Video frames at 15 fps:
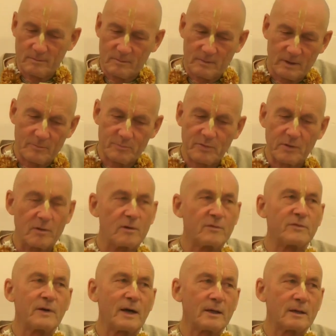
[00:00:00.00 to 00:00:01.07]
he
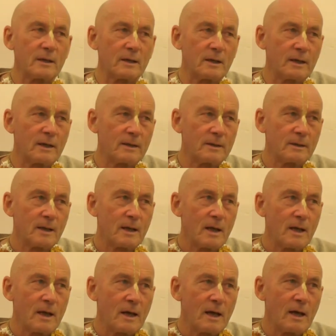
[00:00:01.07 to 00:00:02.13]
purified Kali.
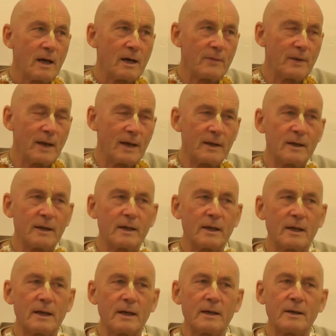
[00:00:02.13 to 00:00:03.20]
And then
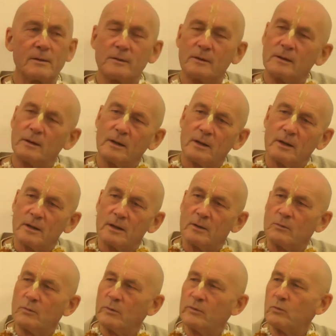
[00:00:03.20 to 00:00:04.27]
he,
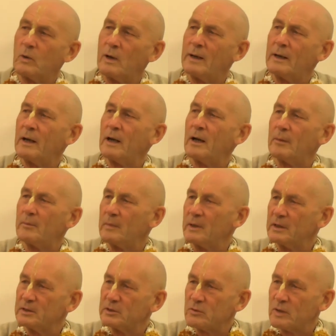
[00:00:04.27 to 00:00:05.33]
with one arm,
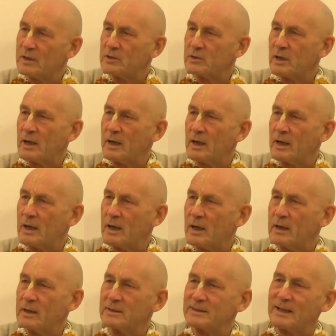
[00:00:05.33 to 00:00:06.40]
he
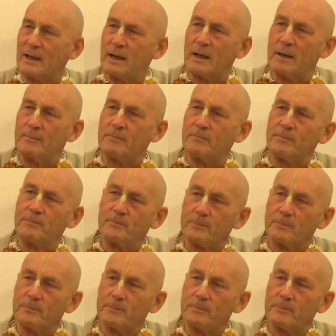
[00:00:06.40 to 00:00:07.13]
out his arm,